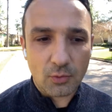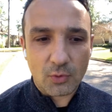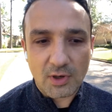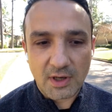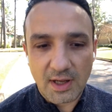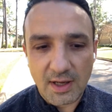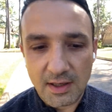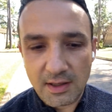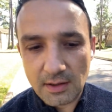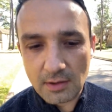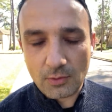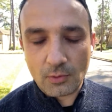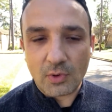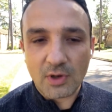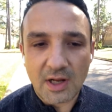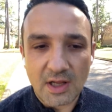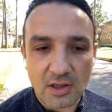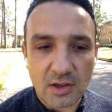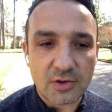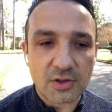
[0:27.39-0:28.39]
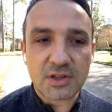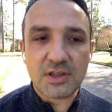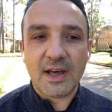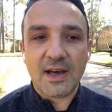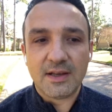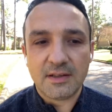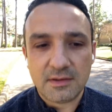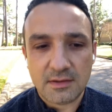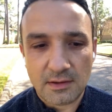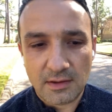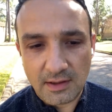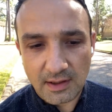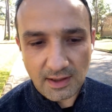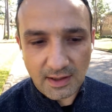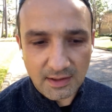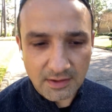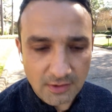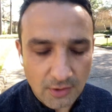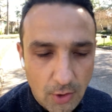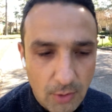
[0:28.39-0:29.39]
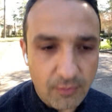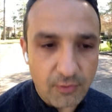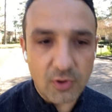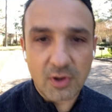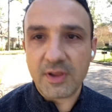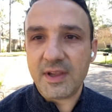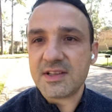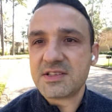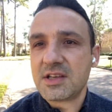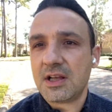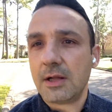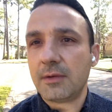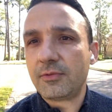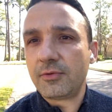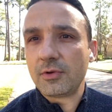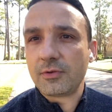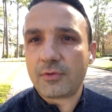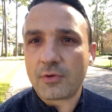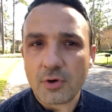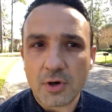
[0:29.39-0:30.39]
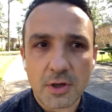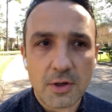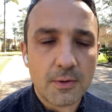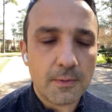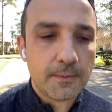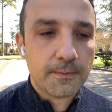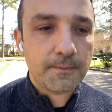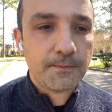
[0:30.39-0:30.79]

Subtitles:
what I looked at, and hopefully that's helpful for you.